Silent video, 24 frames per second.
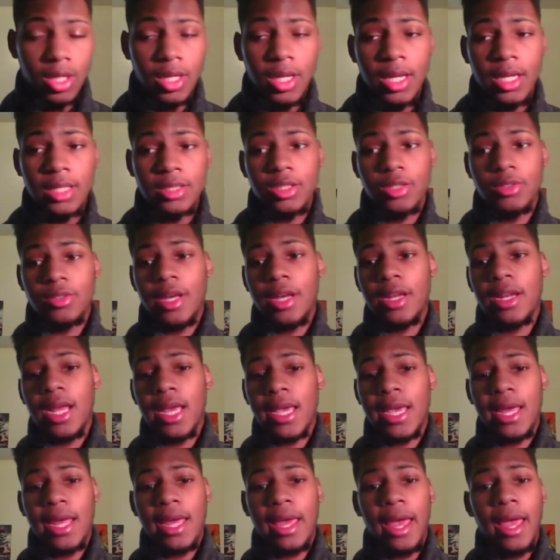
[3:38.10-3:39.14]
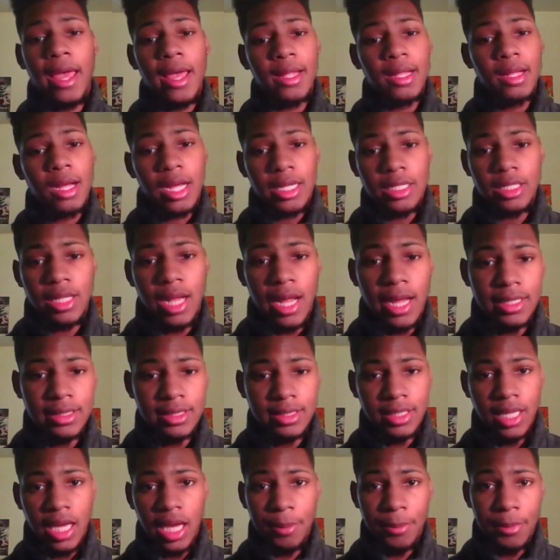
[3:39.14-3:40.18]
So now that I got a nice
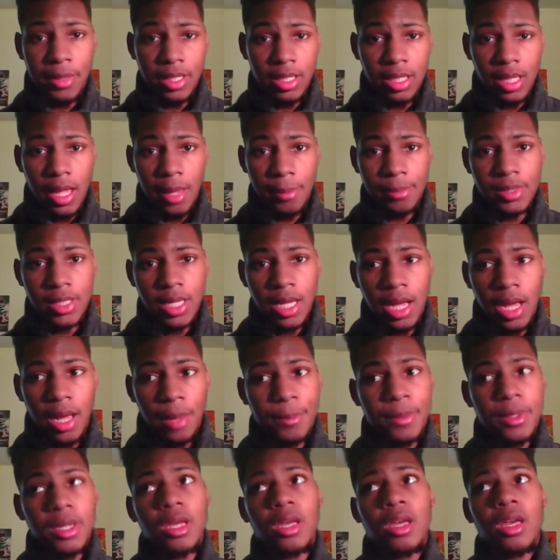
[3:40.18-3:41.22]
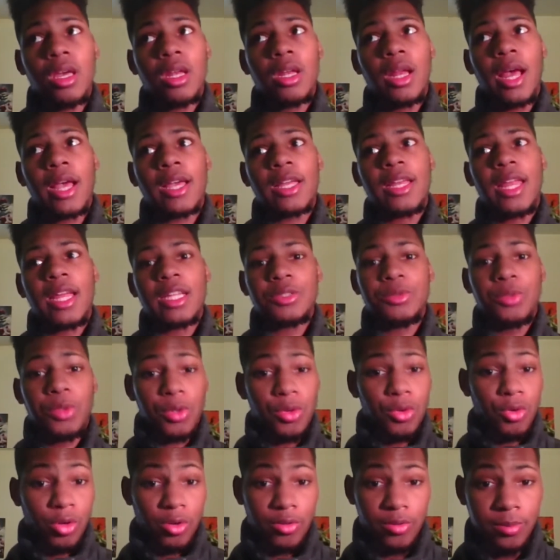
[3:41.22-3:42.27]
gaming laptop and I can actually
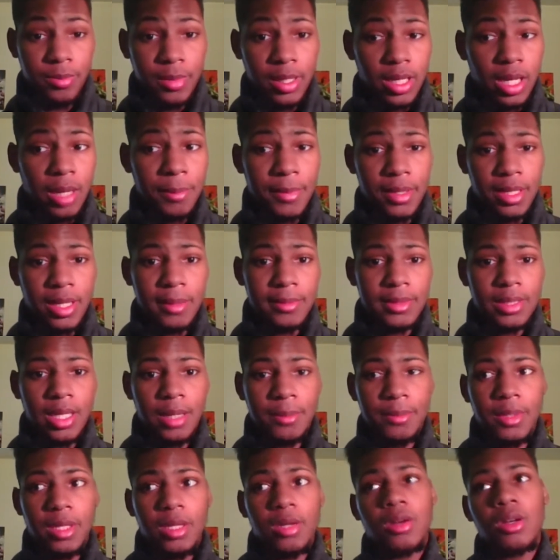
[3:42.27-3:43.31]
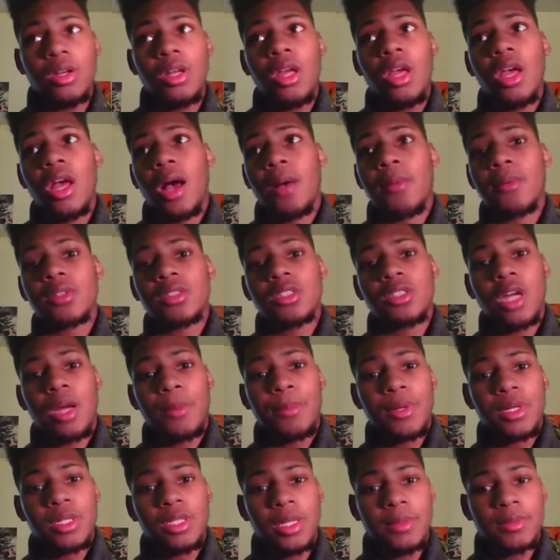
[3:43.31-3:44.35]
record from my gaming laptop now. I want to start
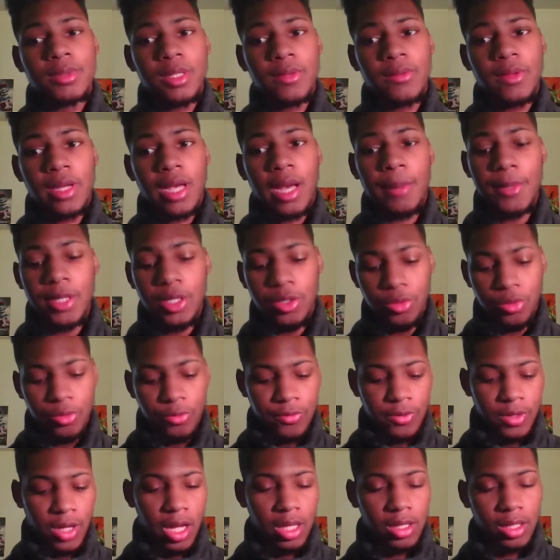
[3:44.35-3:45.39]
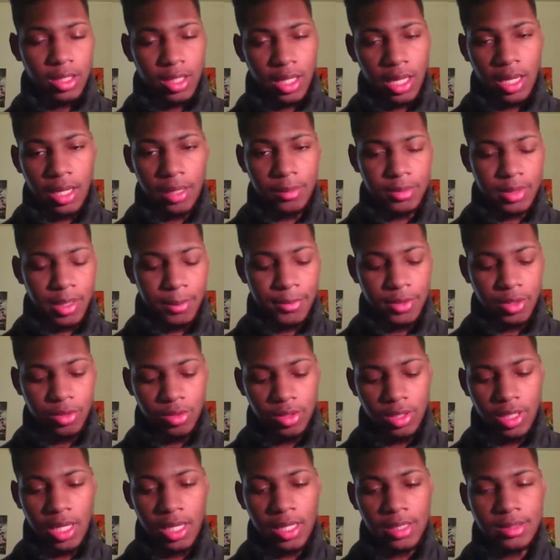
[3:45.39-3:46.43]
putting up stuff like I'm gonna do other games. I'm gonna do the
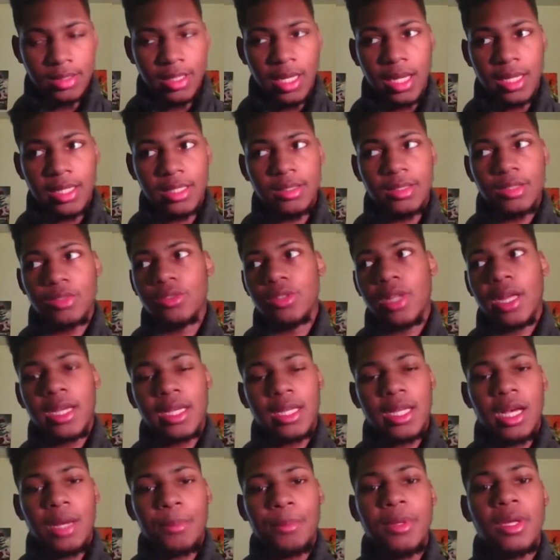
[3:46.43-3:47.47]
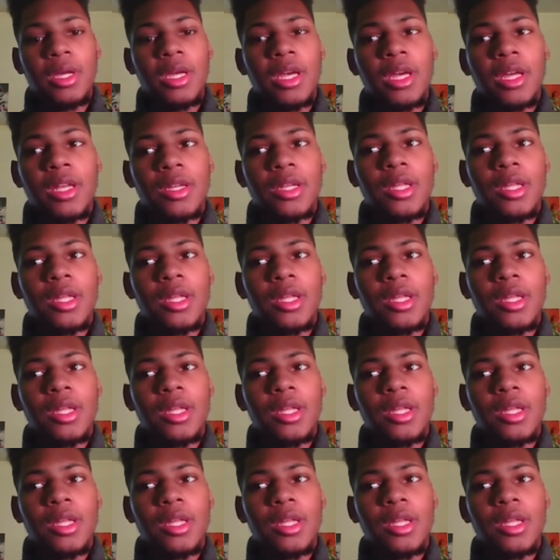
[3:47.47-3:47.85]
games that I can do like Cuphead